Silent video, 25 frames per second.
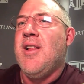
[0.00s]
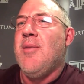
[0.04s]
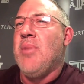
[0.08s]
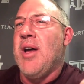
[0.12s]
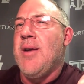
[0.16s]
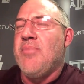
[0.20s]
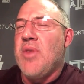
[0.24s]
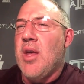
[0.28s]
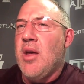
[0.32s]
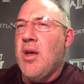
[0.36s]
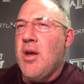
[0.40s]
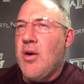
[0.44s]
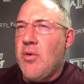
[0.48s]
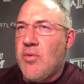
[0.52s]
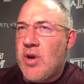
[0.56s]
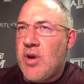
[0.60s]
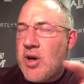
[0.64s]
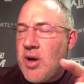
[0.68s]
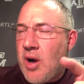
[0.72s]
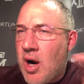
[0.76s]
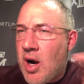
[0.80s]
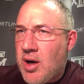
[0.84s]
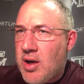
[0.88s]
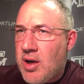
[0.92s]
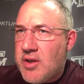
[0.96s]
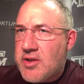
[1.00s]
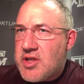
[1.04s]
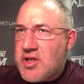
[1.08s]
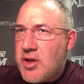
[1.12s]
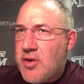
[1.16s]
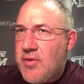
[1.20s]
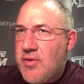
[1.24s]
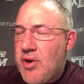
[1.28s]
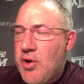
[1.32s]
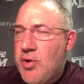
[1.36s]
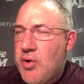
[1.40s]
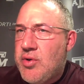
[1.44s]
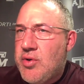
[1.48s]
but
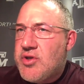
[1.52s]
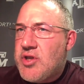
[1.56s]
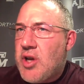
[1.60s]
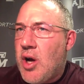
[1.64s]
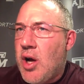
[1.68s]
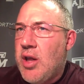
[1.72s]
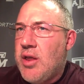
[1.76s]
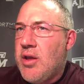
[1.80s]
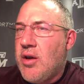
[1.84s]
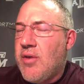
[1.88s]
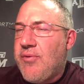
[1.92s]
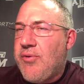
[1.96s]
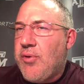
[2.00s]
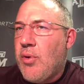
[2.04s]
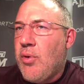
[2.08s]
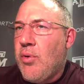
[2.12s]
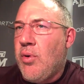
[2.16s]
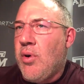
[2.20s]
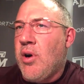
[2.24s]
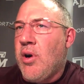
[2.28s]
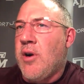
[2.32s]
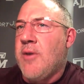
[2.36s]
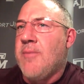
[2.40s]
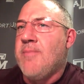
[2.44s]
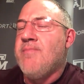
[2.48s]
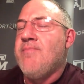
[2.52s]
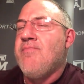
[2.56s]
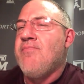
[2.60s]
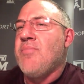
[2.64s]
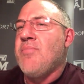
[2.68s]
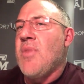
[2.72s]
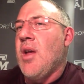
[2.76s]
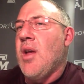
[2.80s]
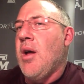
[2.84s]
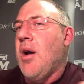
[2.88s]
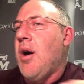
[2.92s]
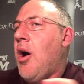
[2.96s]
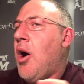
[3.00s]
regardless of who's on the floor
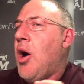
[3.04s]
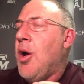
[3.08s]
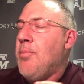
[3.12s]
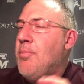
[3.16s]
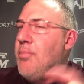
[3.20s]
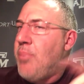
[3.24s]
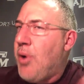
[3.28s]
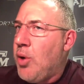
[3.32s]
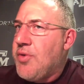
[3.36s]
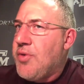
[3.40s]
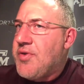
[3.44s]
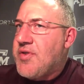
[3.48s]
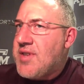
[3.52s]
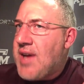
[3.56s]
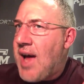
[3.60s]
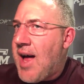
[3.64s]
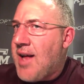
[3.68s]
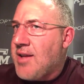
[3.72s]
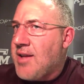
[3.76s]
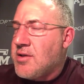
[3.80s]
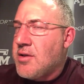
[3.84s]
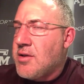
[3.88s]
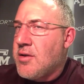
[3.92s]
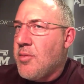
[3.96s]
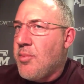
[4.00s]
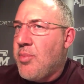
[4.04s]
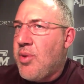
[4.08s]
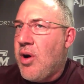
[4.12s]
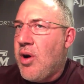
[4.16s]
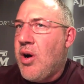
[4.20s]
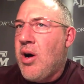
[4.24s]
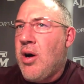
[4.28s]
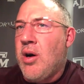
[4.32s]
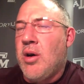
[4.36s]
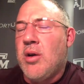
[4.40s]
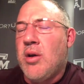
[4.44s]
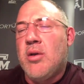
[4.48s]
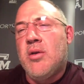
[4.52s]
on both sides of the
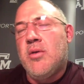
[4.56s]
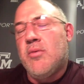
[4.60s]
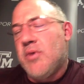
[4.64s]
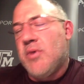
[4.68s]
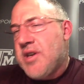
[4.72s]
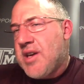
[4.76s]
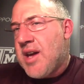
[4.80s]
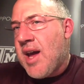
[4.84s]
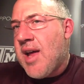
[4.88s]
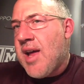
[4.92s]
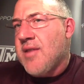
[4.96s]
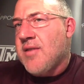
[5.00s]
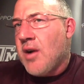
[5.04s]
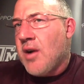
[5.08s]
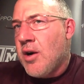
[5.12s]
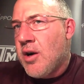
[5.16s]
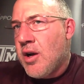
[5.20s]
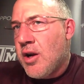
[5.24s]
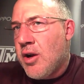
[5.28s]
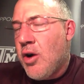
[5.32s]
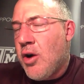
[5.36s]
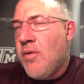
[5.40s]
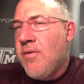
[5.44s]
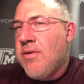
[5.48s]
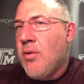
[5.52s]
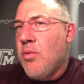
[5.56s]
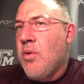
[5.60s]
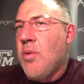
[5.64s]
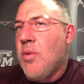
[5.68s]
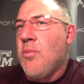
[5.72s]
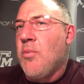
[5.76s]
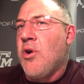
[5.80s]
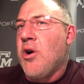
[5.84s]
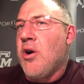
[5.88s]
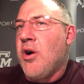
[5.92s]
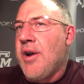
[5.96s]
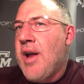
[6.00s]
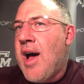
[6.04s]
ball, we can't turn it over when
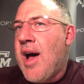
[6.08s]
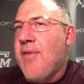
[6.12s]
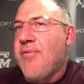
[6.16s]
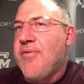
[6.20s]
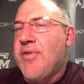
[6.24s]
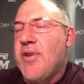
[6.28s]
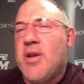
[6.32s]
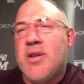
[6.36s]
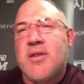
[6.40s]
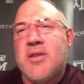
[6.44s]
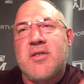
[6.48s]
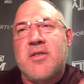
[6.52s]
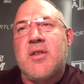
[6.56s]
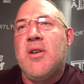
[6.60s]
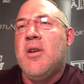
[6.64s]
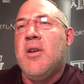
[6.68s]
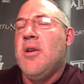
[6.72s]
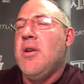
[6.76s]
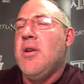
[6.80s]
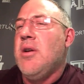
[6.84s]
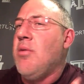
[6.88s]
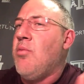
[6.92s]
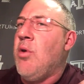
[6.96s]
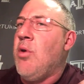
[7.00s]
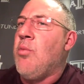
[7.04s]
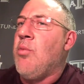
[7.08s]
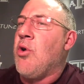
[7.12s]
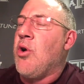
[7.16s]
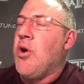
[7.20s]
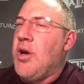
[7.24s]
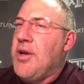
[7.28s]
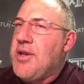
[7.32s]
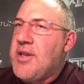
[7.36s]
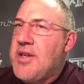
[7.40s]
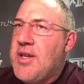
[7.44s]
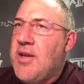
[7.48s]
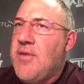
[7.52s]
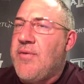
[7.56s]
we're on offense. And when we're
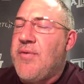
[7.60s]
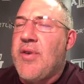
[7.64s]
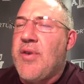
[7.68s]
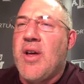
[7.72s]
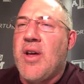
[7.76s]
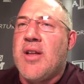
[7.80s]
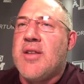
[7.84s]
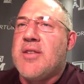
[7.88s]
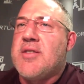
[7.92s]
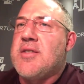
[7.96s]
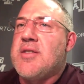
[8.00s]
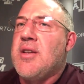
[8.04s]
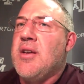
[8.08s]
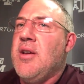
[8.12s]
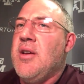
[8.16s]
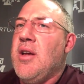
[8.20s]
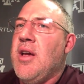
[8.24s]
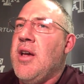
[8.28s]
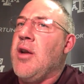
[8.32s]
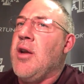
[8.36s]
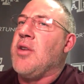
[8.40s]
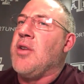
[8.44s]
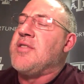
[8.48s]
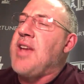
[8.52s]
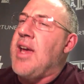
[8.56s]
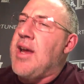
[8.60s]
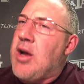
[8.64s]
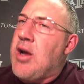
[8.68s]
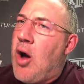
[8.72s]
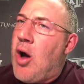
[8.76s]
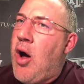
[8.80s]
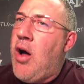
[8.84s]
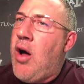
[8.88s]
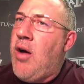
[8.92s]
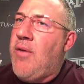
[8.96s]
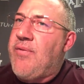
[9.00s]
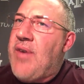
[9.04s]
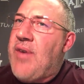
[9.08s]
on defense, it'll take
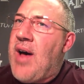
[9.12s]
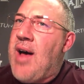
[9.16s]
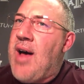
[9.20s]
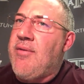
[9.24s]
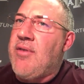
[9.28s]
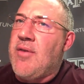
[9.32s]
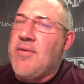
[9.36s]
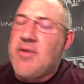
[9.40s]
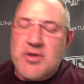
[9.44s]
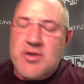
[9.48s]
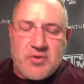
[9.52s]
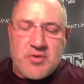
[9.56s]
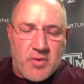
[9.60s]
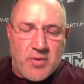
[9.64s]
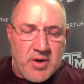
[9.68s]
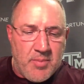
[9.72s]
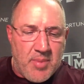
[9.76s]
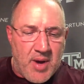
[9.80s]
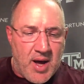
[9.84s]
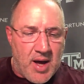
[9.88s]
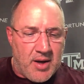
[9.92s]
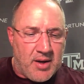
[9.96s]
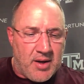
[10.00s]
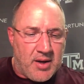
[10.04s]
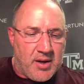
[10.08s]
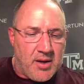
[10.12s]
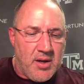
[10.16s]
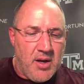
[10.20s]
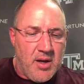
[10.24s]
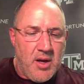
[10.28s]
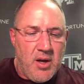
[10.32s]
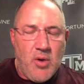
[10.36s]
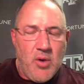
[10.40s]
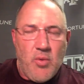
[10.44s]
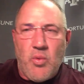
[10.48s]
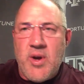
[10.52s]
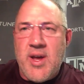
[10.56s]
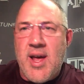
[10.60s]
all five of us rebounding.
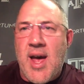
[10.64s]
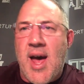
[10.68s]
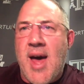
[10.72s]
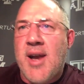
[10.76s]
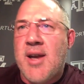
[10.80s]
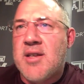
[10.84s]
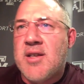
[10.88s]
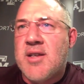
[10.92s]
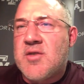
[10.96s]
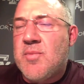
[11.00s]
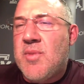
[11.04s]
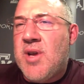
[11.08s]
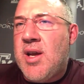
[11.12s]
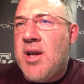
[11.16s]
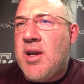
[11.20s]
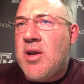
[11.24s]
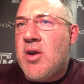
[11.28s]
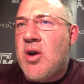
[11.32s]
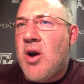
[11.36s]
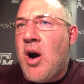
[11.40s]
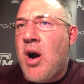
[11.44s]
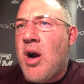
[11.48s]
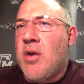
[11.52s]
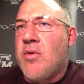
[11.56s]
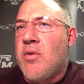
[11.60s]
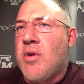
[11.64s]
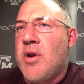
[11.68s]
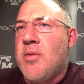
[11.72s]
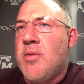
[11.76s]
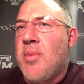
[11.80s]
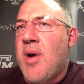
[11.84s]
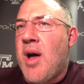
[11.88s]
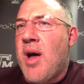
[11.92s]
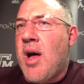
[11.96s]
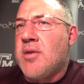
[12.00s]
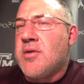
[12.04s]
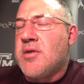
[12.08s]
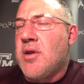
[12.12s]
We had as many guard
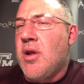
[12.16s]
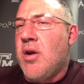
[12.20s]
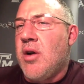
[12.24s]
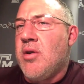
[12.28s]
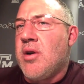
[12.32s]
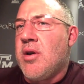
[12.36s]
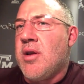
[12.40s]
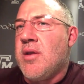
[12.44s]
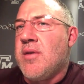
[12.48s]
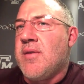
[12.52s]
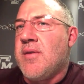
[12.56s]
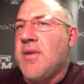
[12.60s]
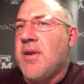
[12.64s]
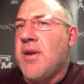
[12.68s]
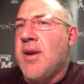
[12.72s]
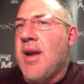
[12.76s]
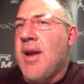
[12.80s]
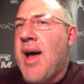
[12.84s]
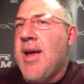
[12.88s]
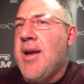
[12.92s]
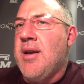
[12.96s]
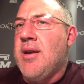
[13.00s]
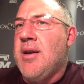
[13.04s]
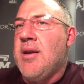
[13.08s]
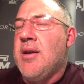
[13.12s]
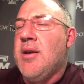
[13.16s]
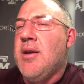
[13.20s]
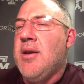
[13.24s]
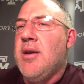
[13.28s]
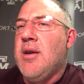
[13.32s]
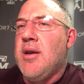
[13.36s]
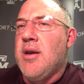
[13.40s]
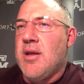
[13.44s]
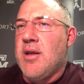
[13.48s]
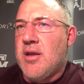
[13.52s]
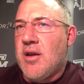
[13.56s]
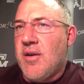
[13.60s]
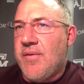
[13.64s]
rebounds, Logan, tonight
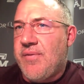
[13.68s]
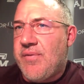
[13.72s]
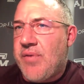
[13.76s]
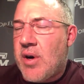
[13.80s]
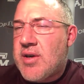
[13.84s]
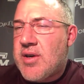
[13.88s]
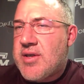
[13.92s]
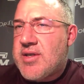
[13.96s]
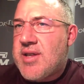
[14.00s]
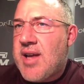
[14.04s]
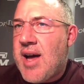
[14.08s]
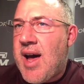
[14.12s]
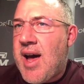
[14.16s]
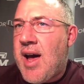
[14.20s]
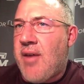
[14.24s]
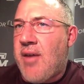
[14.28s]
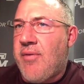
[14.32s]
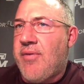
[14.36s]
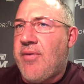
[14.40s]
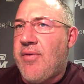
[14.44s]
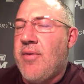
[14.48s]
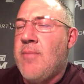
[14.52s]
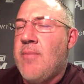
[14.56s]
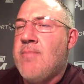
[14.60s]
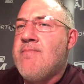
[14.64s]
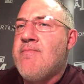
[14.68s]
in the first half